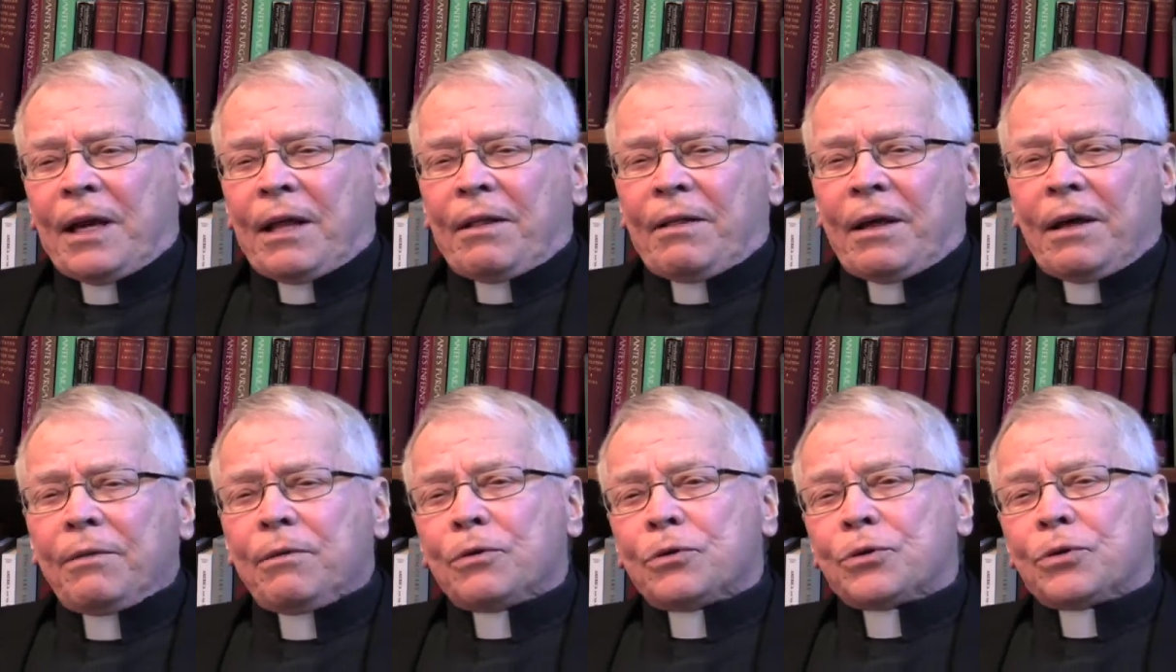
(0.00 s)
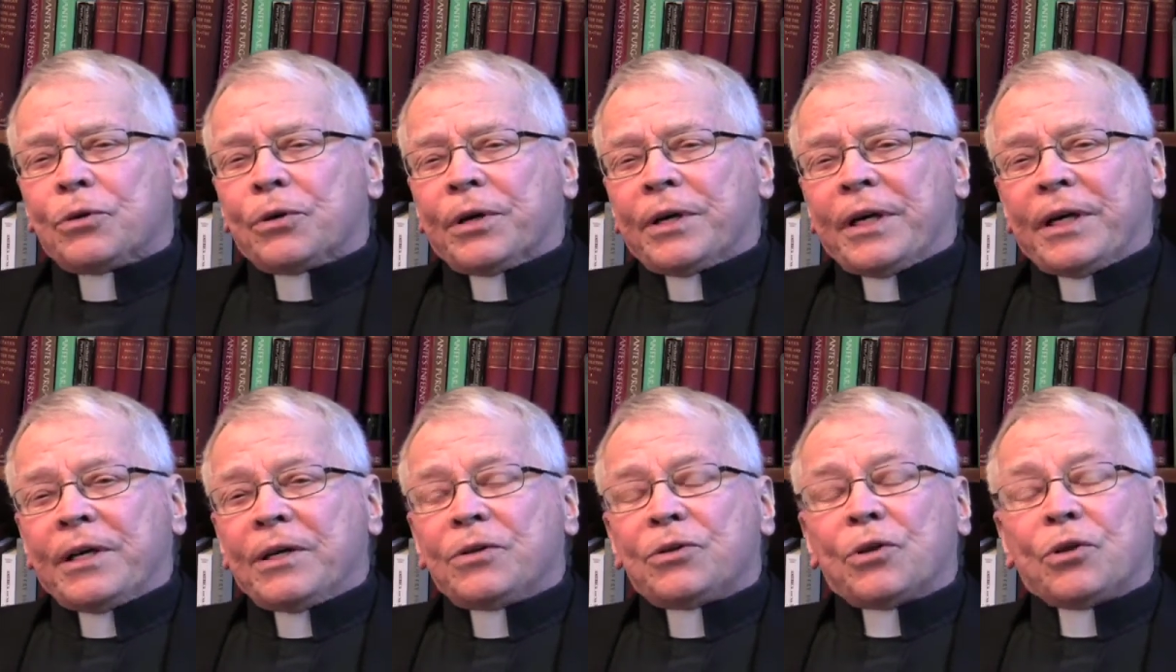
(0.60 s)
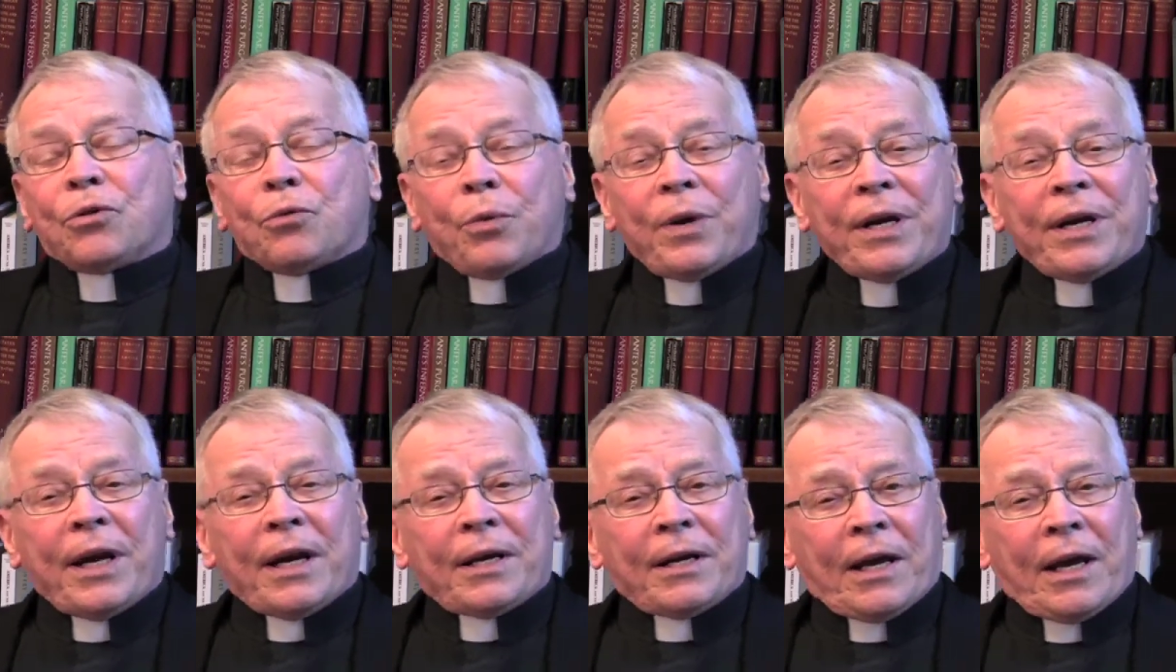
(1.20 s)
The other story is the
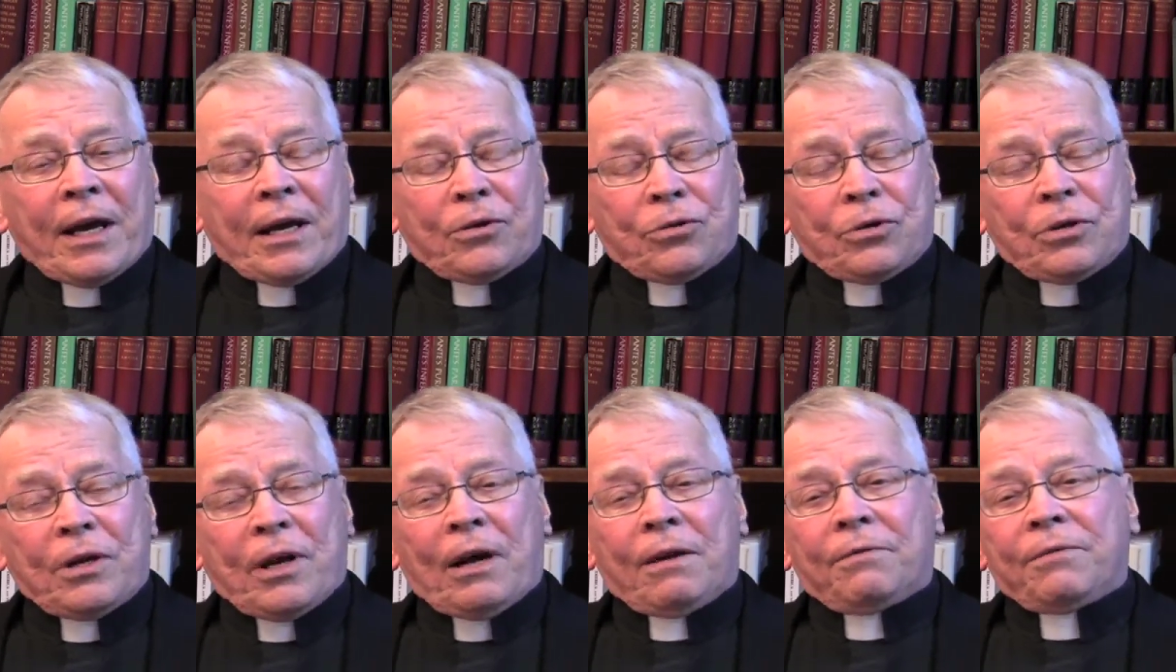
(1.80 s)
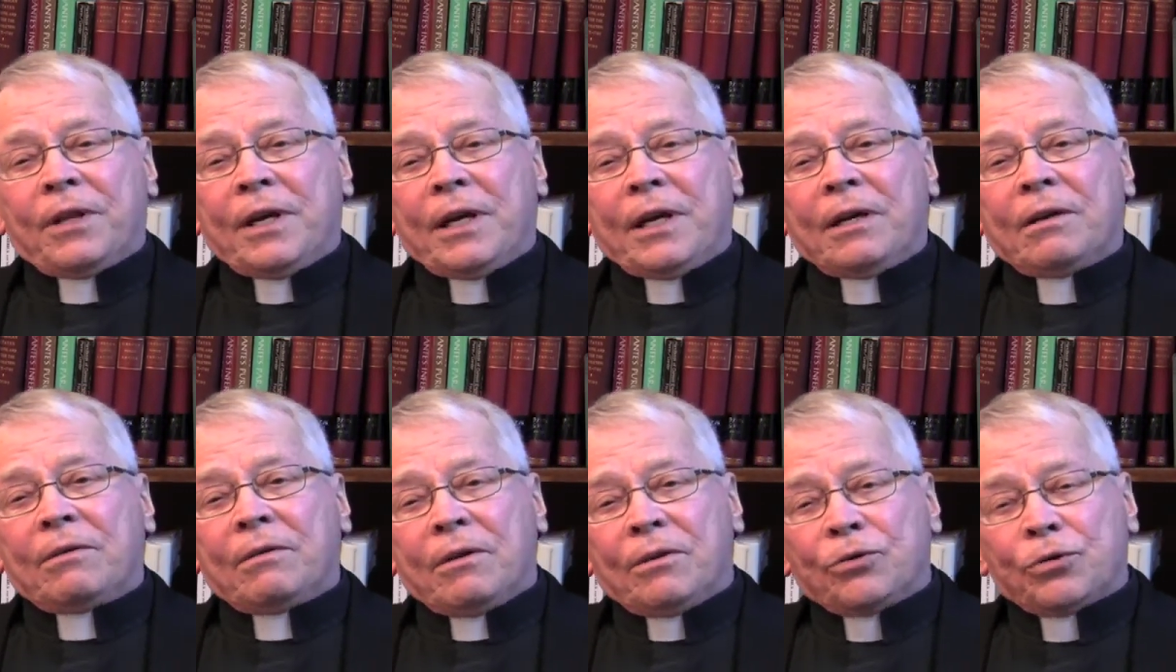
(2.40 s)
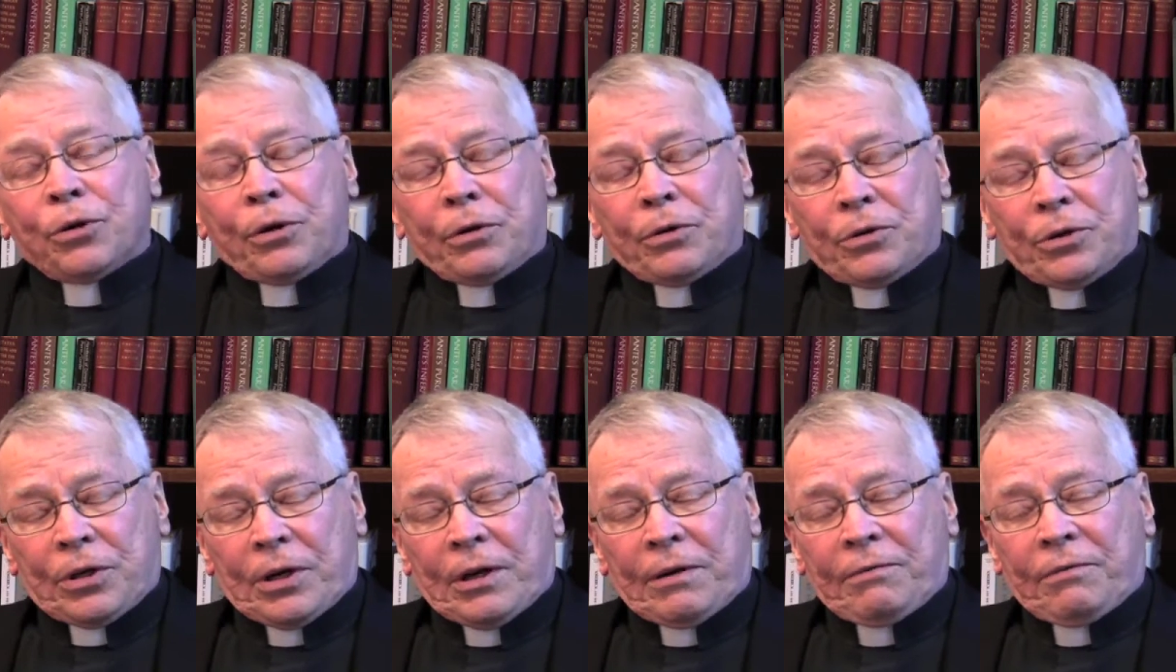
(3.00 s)
rededication of the
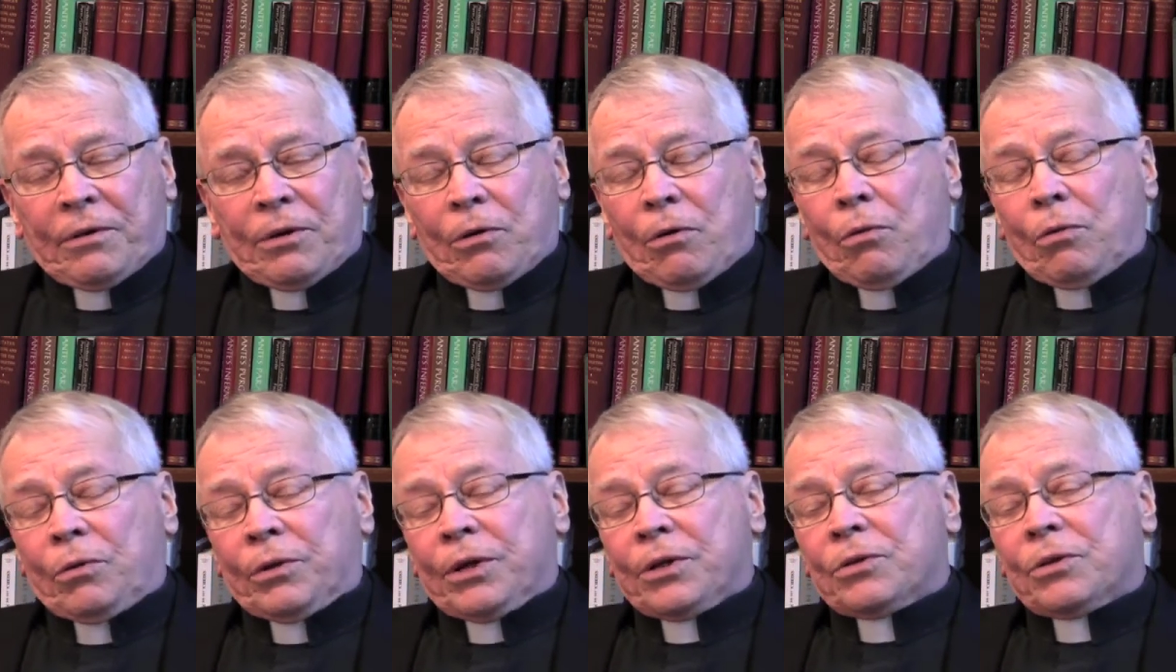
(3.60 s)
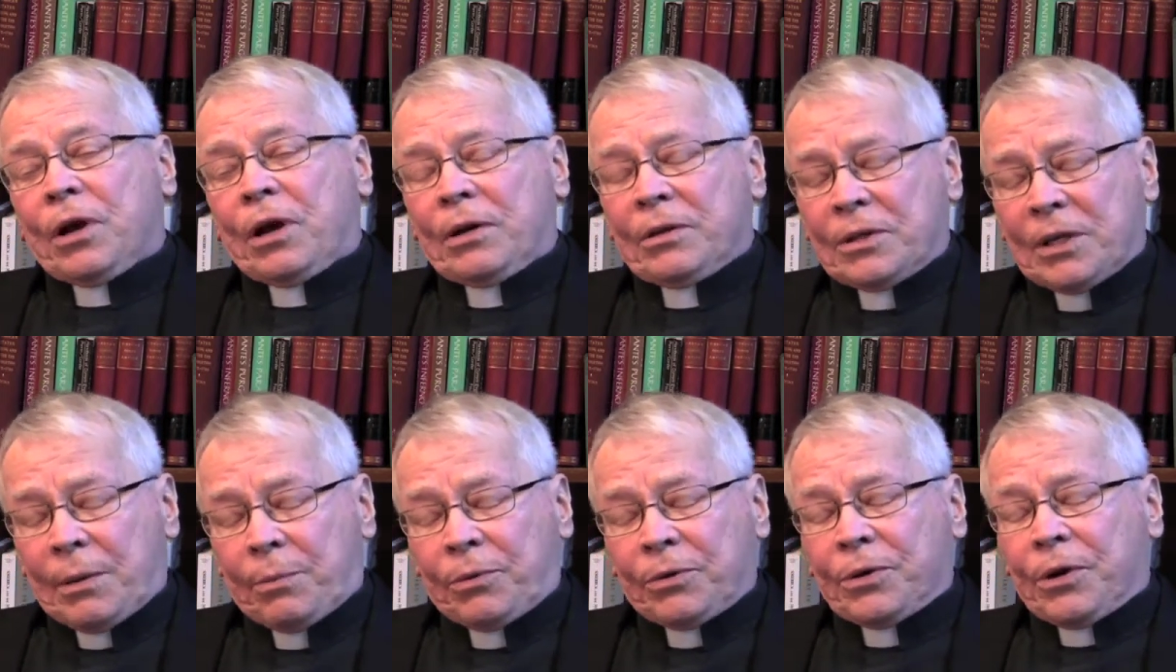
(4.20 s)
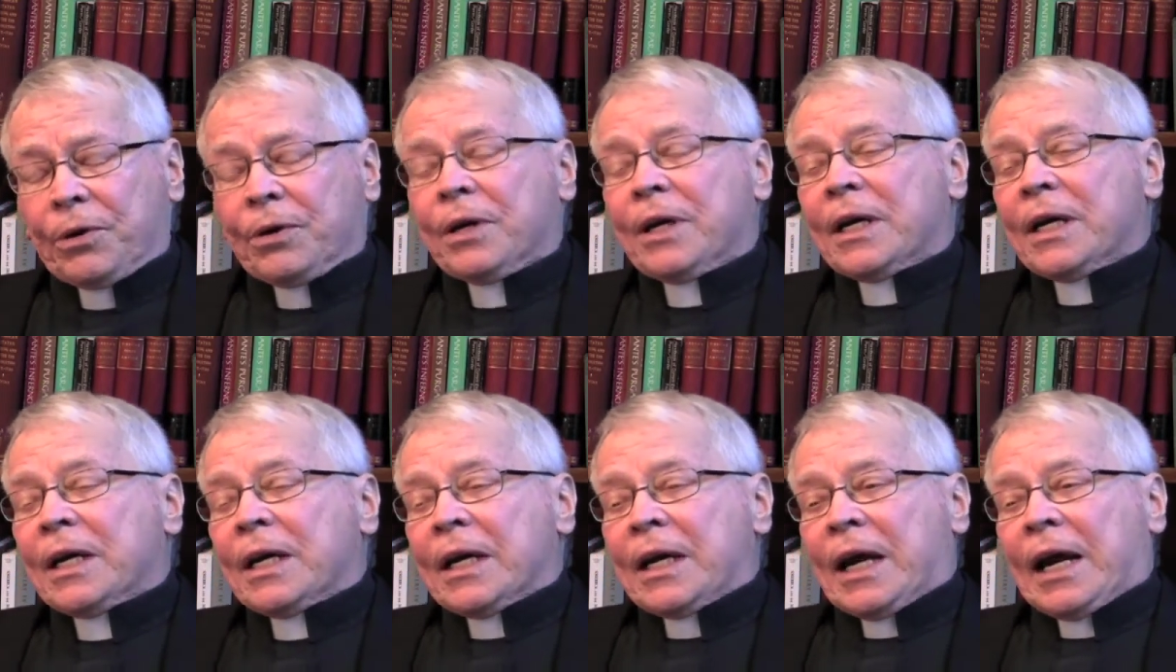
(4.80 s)
Church of the Holy Sepulchre,
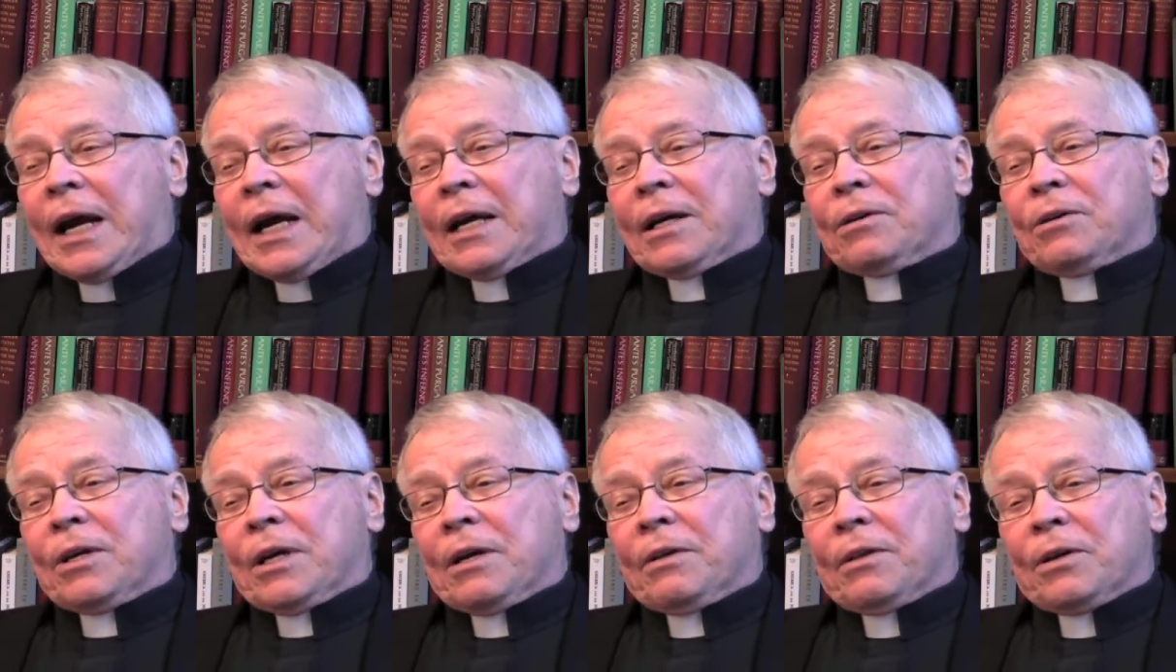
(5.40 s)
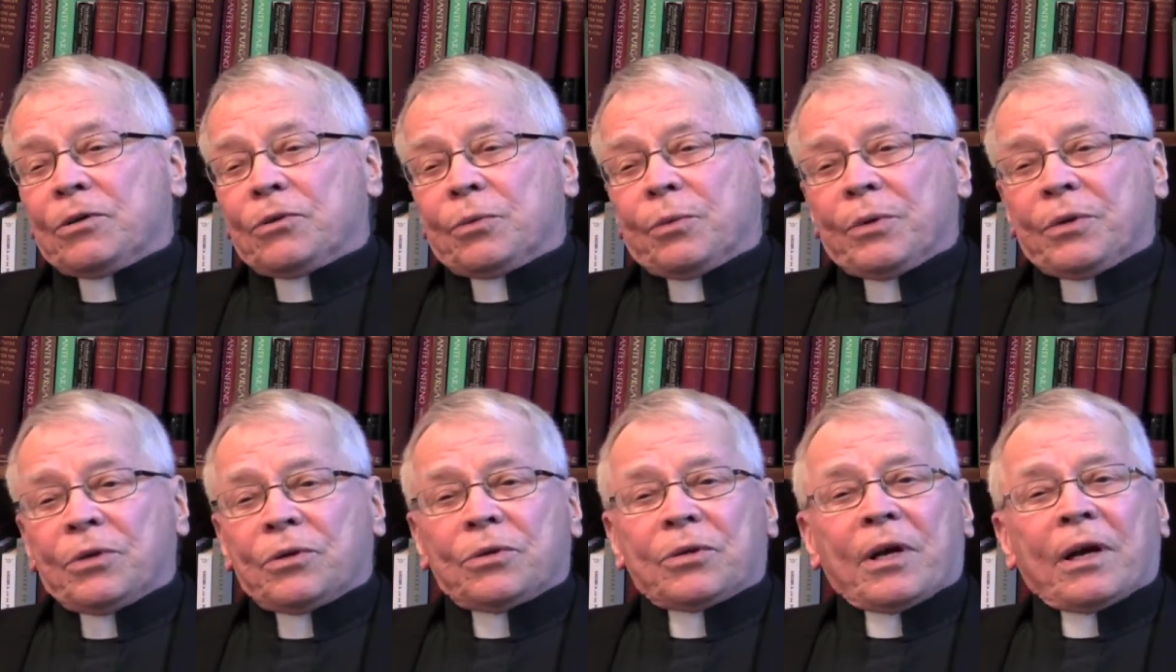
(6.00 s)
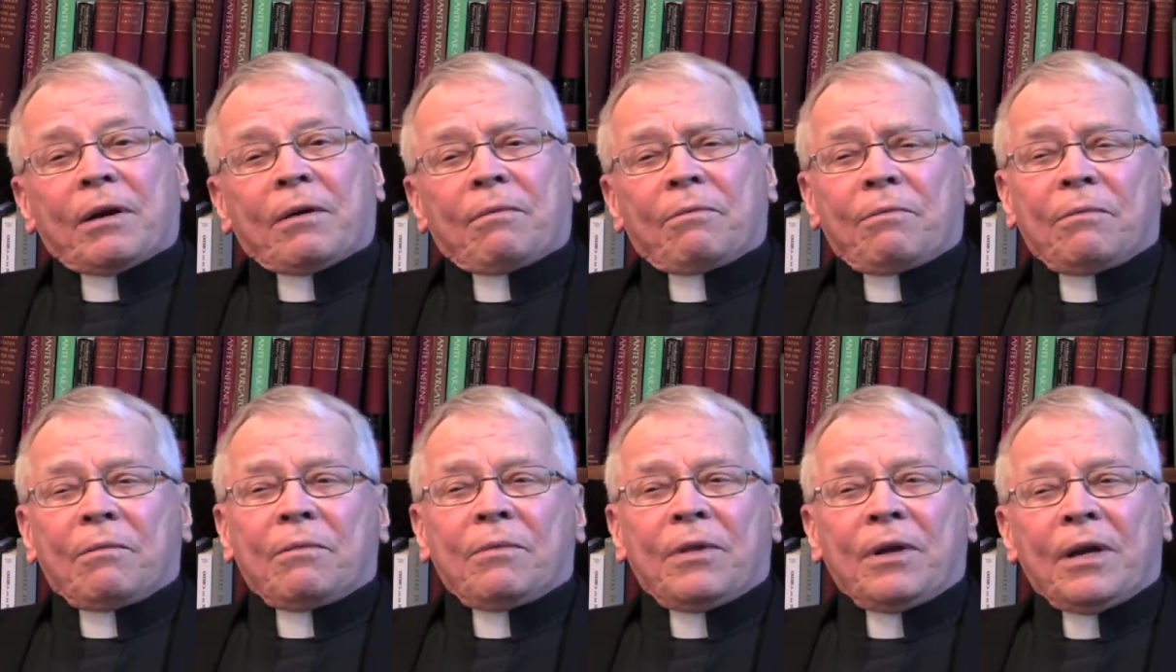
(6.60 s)
and this was
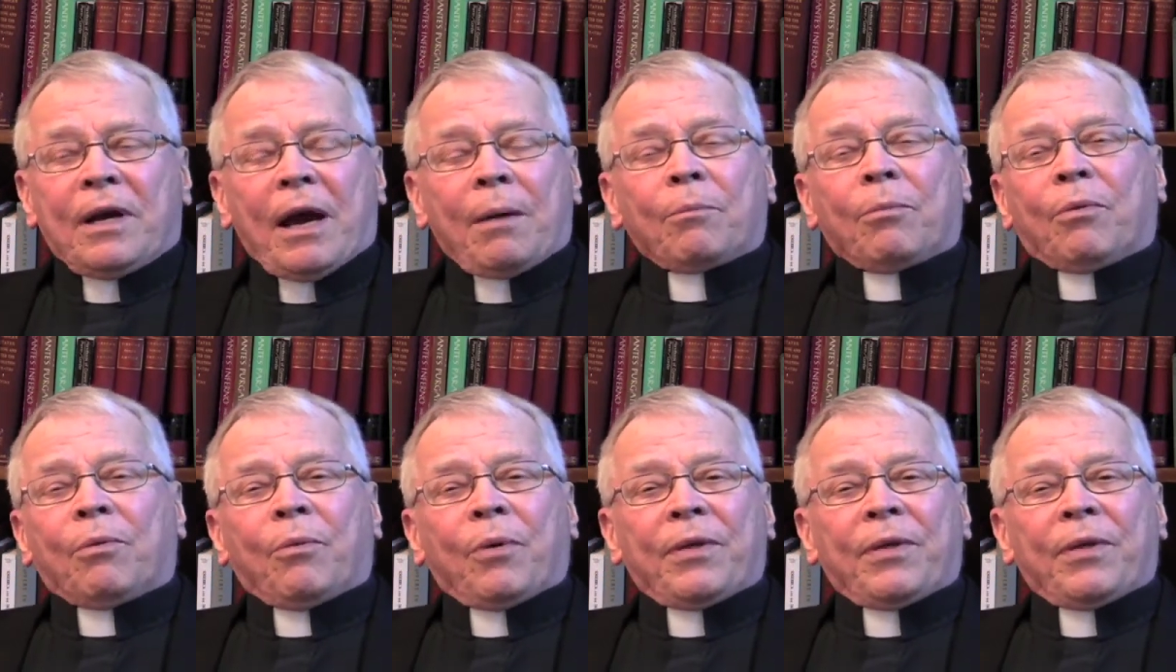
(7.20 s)
the emperor.